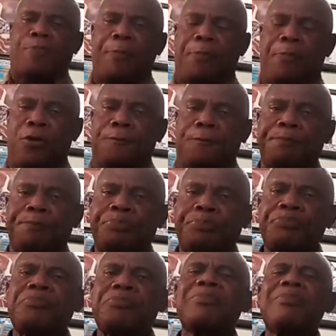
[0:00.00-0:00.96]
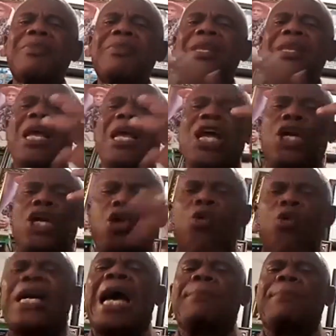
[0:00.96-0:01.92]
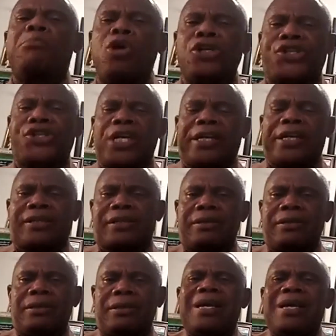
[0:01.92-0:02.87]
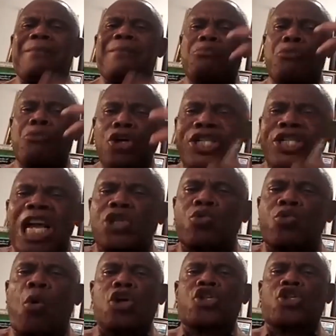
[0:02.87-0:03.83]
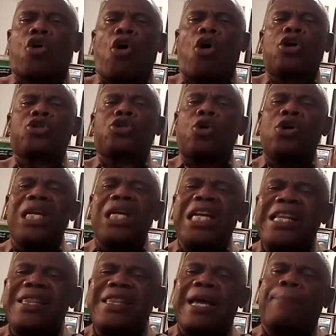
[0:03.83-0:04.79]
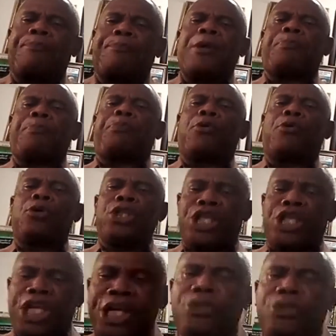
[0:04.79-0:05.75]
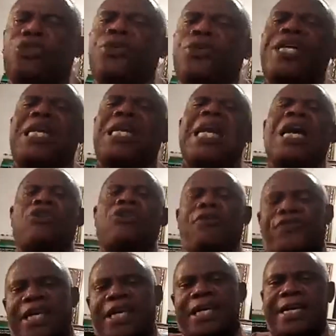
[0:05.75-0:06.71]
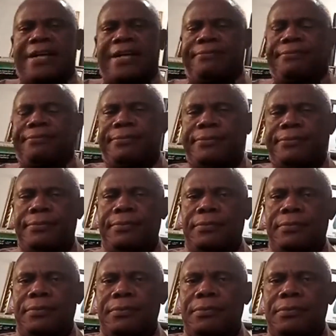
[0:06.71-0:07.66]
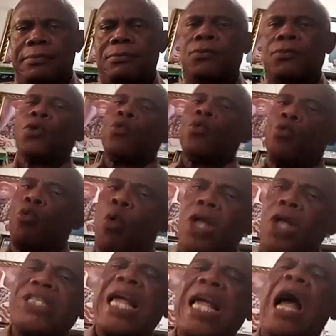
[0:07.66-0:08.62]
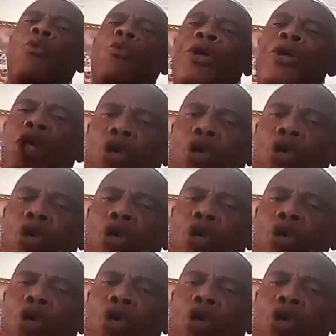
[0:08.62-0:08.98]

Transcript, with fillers: people? Look at Moses. Moses was called to lead the people into the land of Canaan. What are we